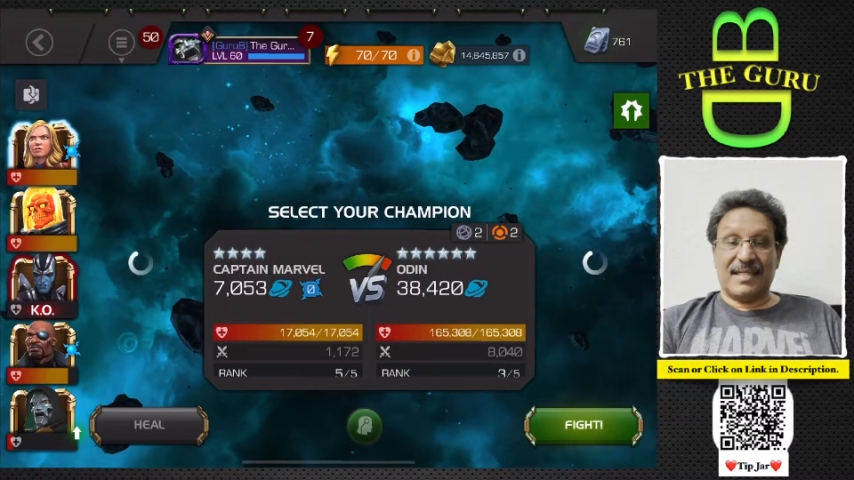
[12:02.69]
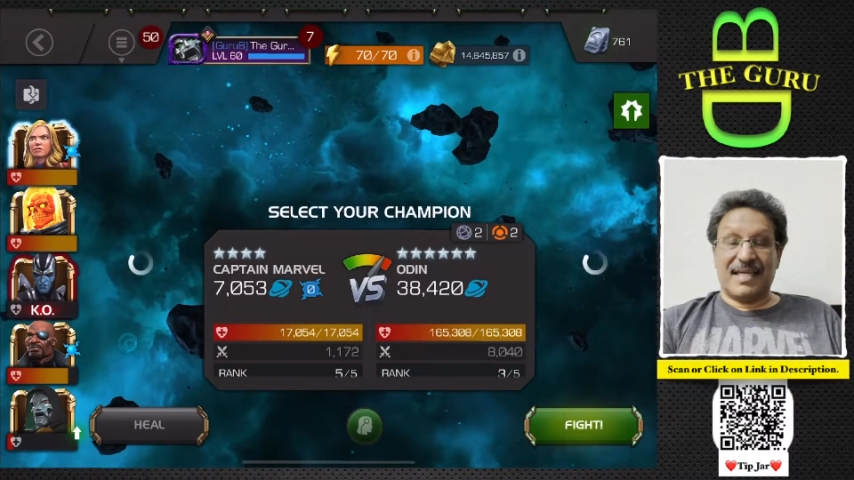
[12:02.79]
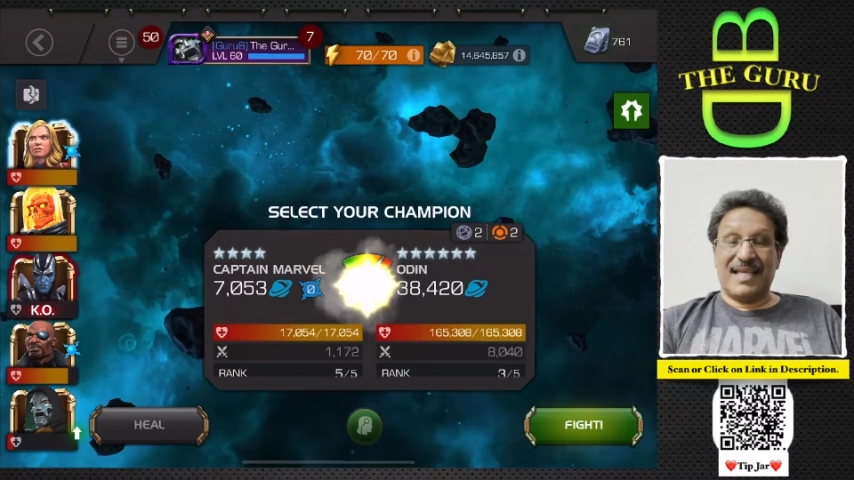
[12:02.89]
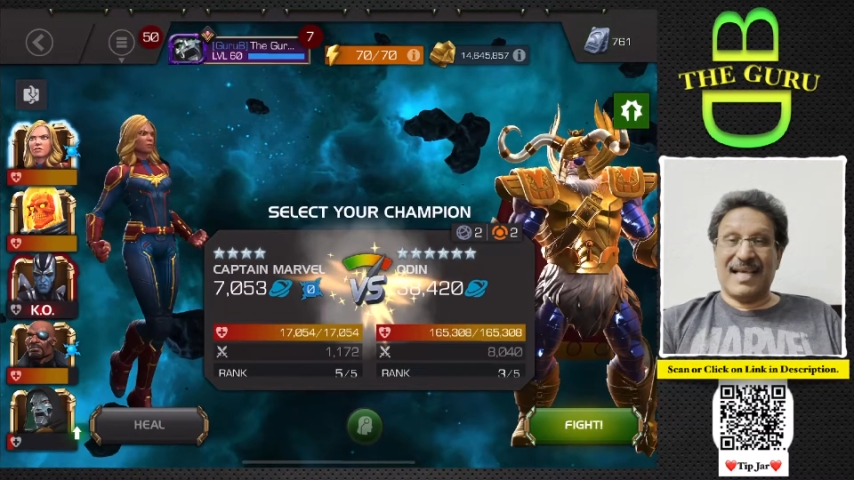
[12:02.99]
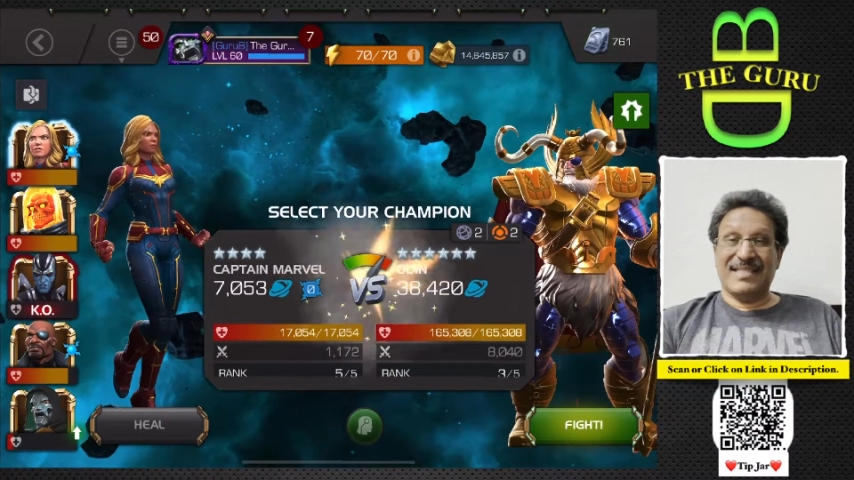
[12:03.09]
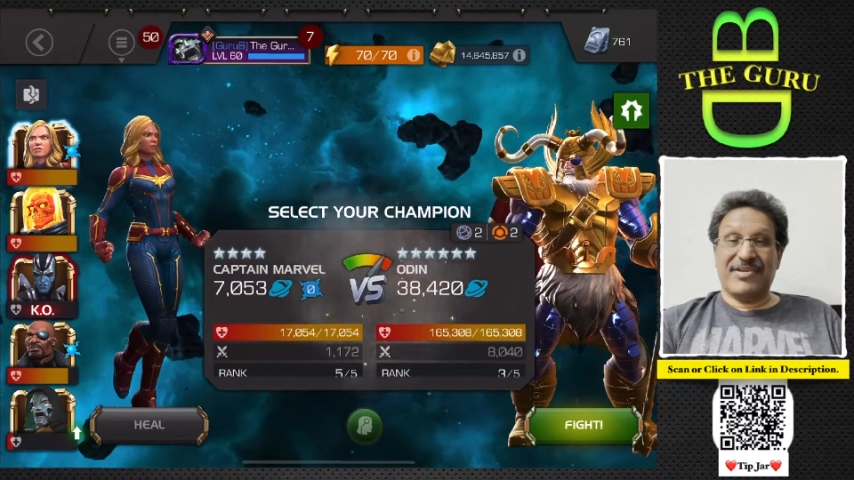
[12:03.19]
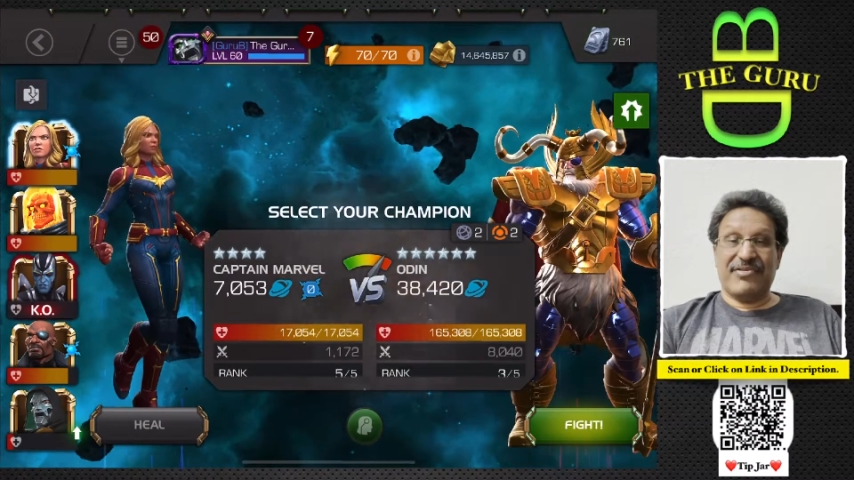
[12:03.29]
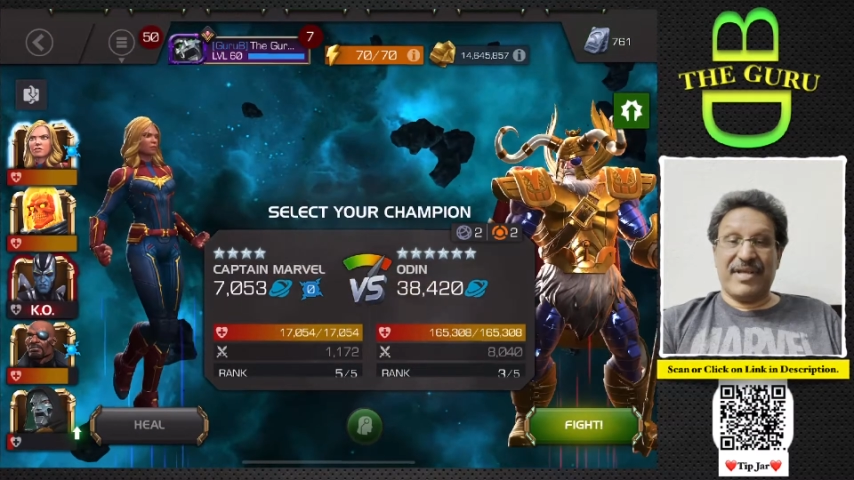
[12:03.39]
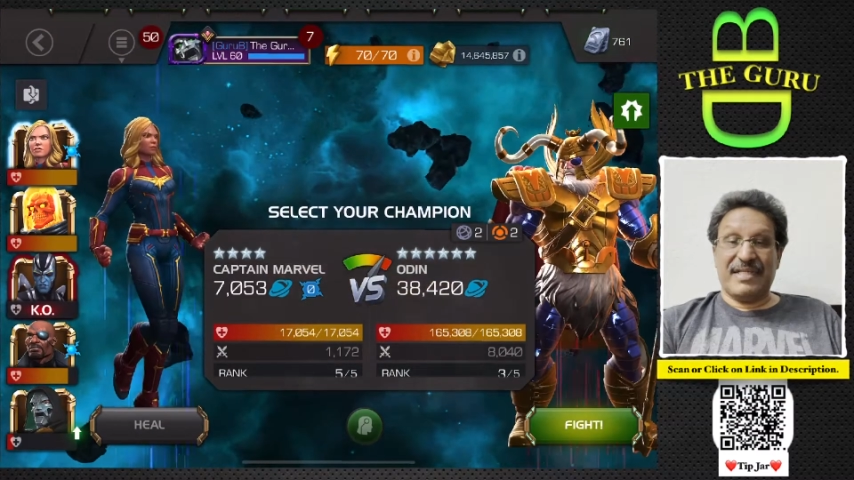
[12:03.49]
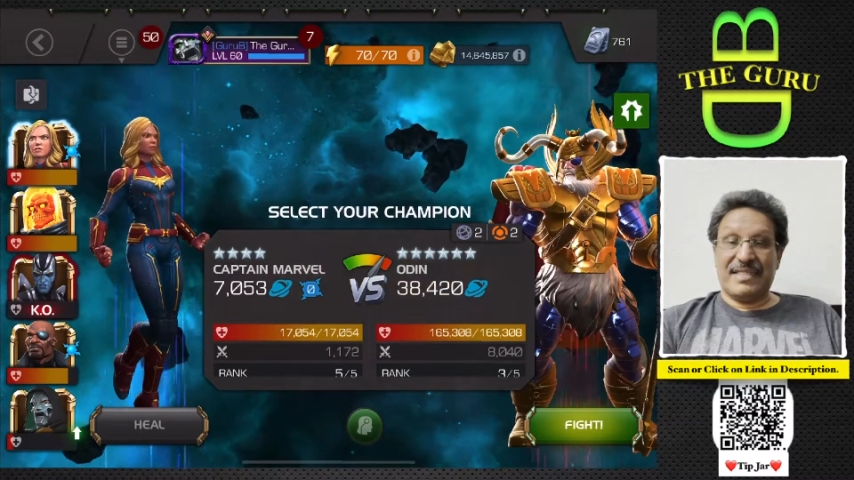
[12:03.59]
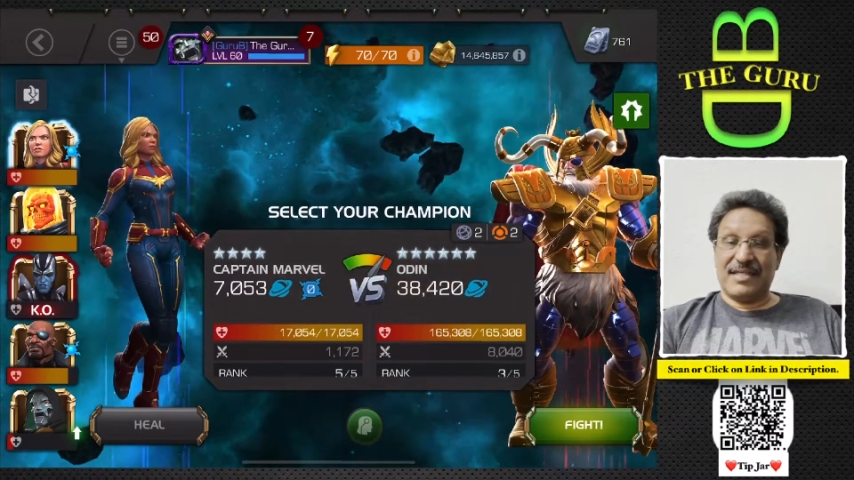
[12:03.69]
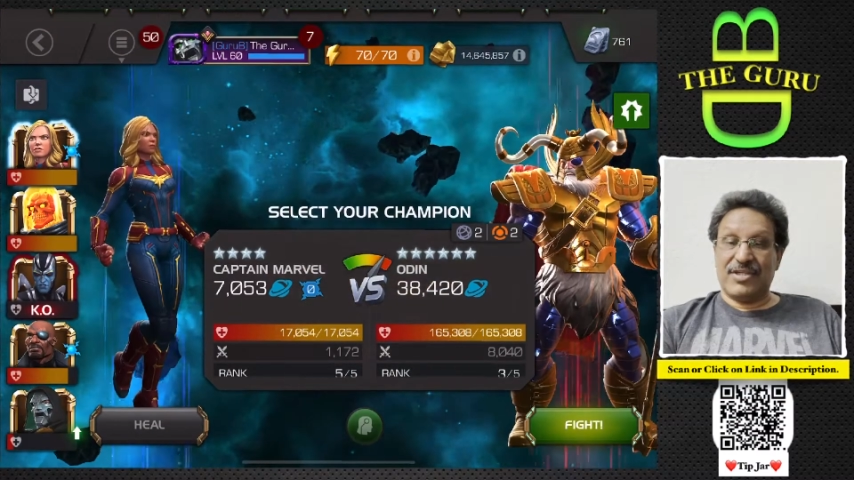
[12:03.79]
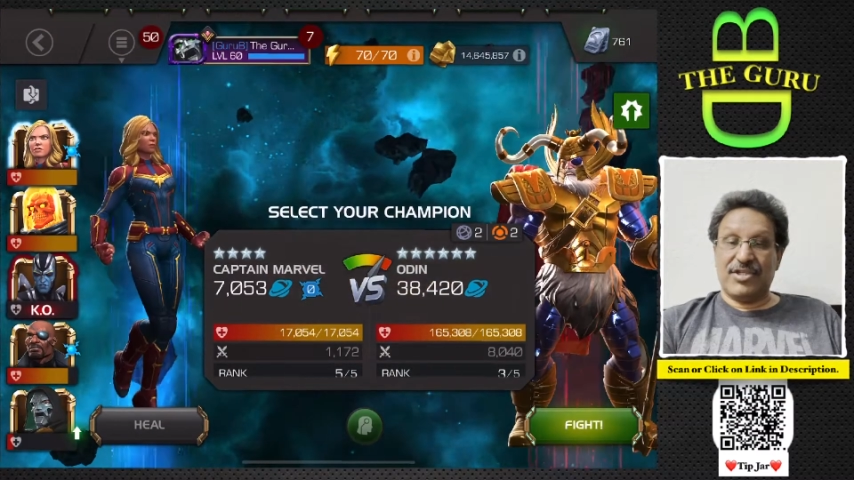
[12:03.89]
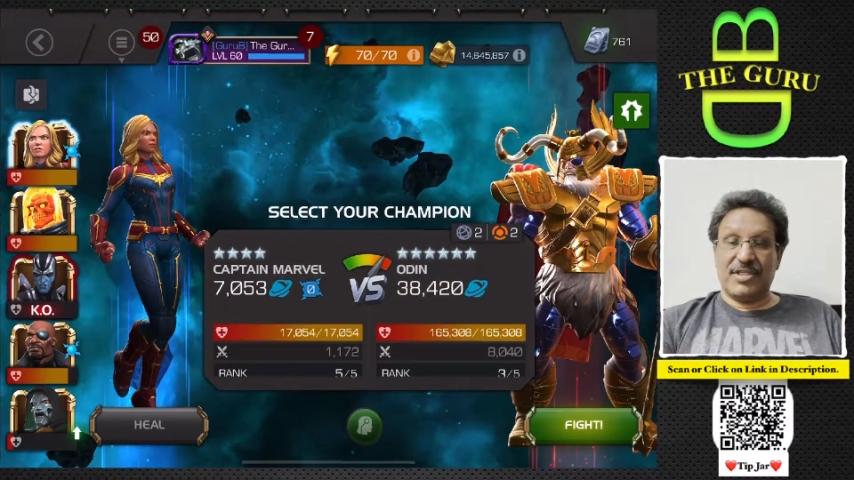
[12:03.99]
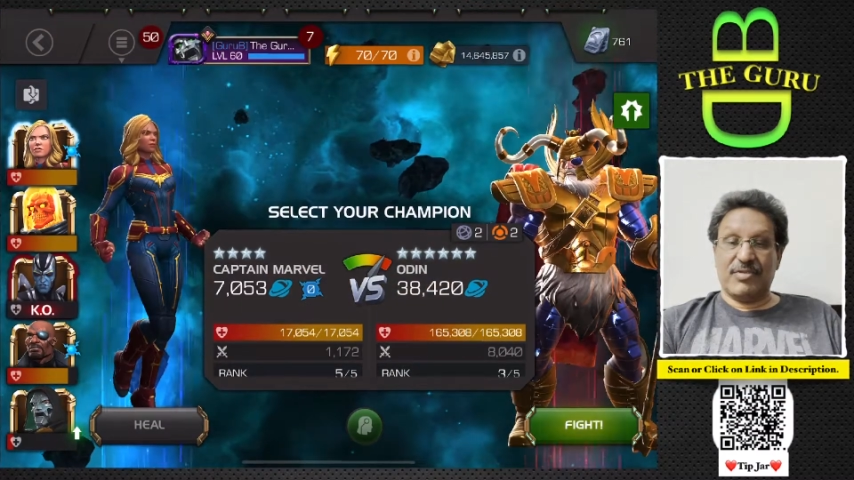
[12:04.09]
and he has great
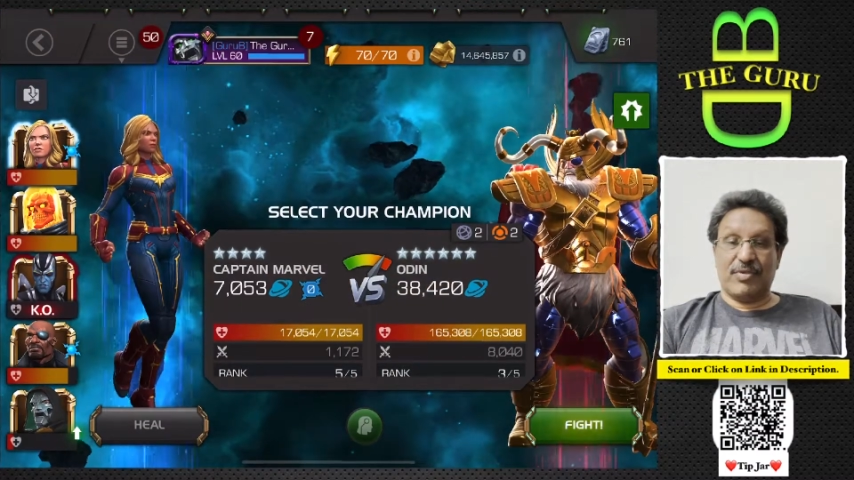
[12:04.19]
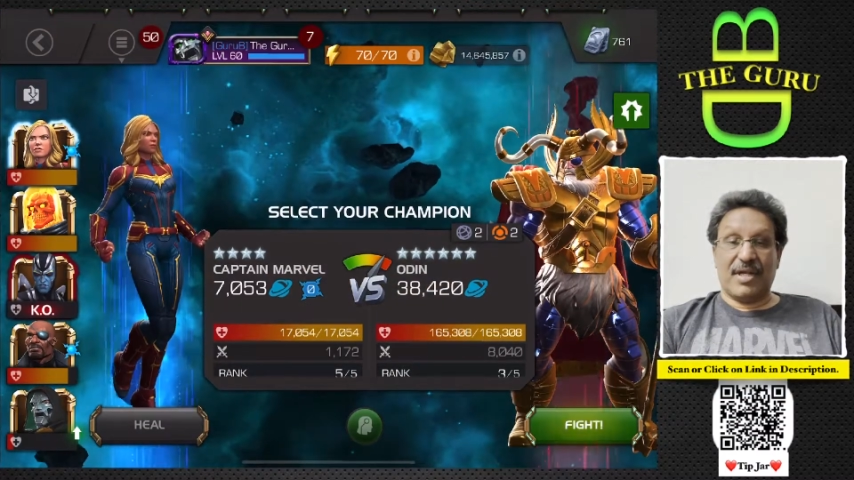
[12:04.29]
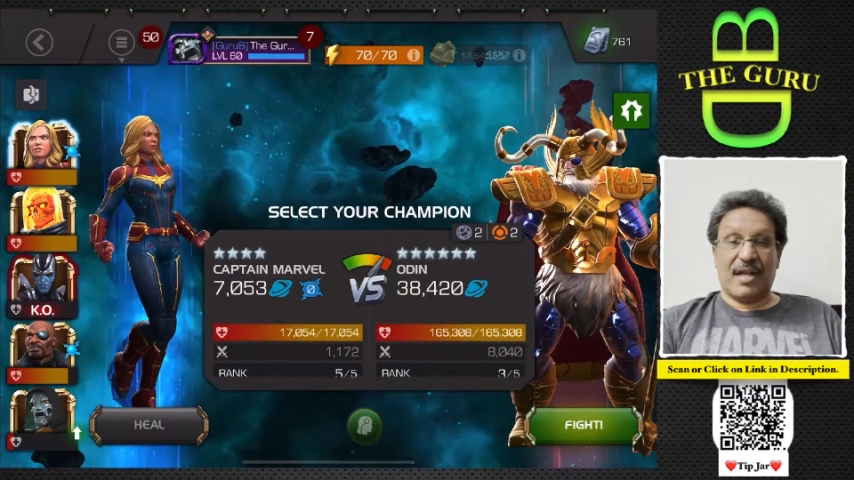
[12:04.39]
synergies with